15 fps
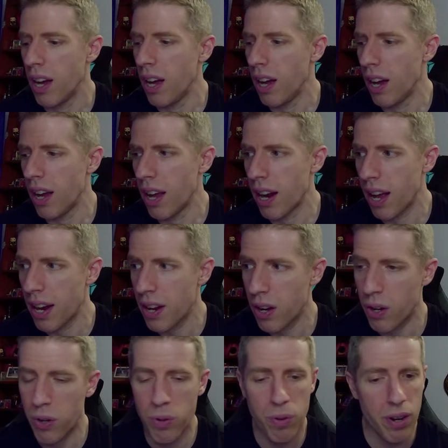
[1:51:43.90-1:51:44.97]
Uh, and I
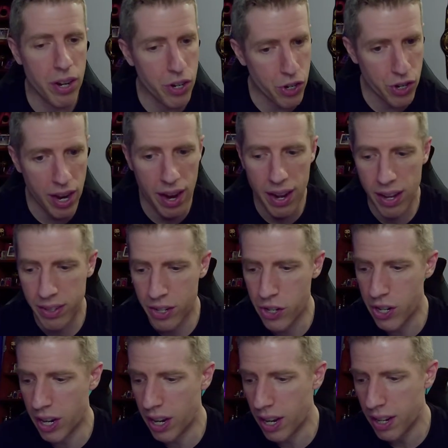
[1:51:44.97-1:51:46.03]
know, uh, shout out to
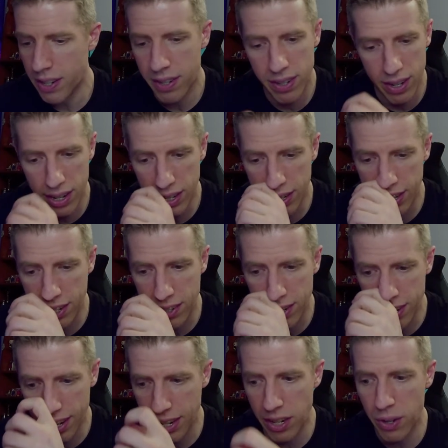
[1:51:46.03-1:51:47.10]
John uh,
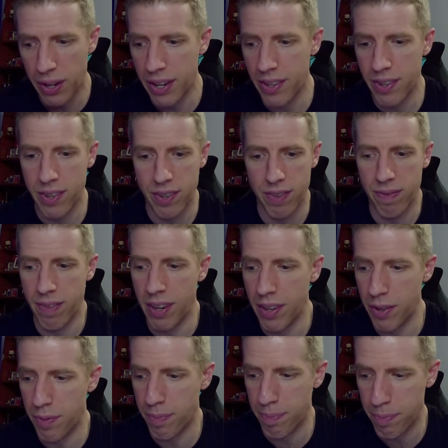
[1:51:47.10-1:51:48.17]
Kiernan. I know he's
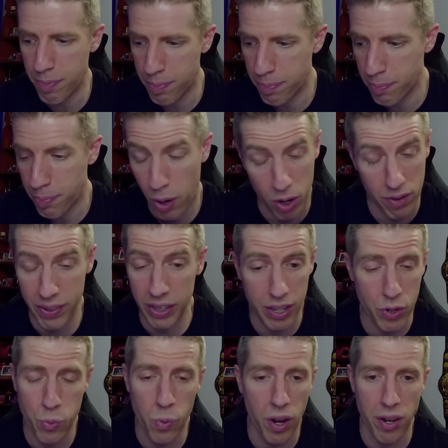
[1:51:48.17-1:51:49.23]
he's part of at
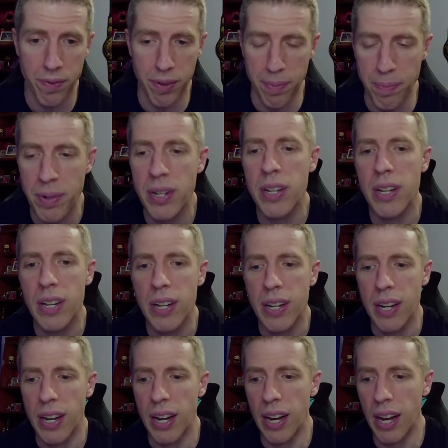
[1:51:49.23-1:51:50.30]
least one of them,
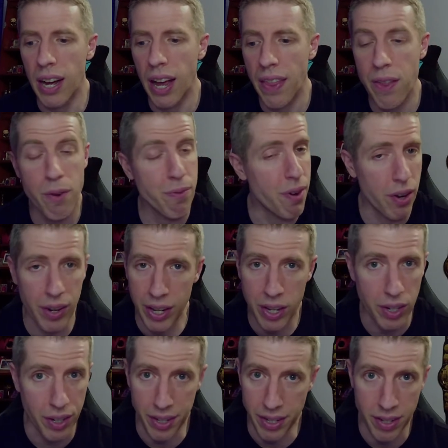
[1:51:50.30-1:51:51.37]
uh, and they're very
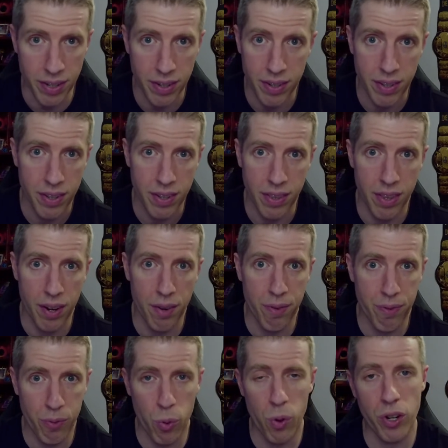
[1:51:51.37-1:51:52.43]
good. There are
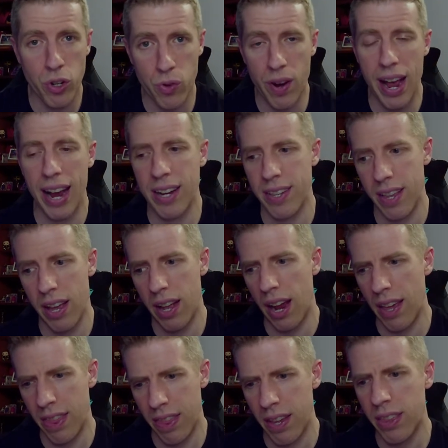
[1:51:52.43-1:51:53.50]
four tracks that
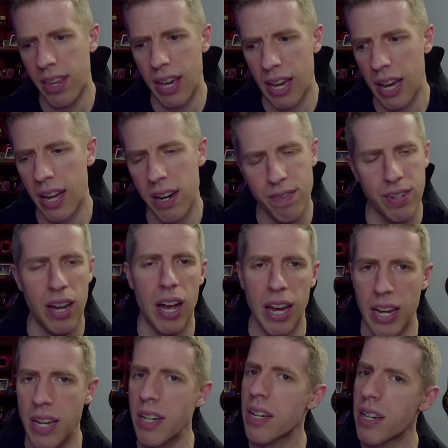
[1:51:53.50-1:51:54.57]
I think they kind of
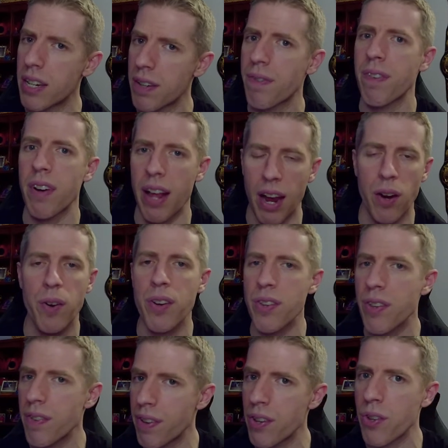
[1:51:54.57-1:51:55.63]
tie into different
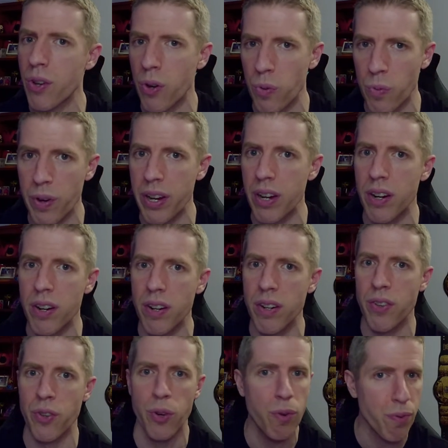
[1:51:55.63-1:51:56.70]
eras of his career
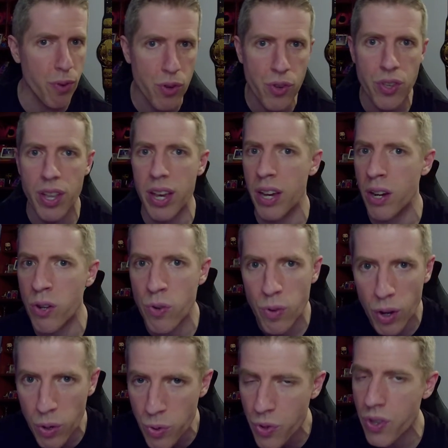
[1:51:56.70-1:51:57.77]
Surfer Sting,
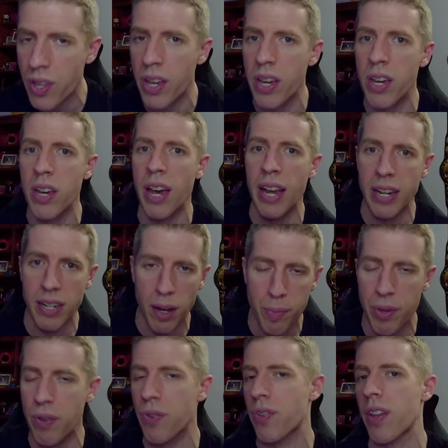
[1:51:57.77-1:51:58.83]
Pro Sting,
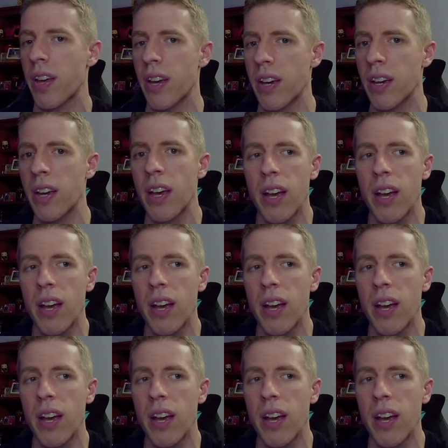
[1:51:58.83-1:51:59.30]
AEW Sting.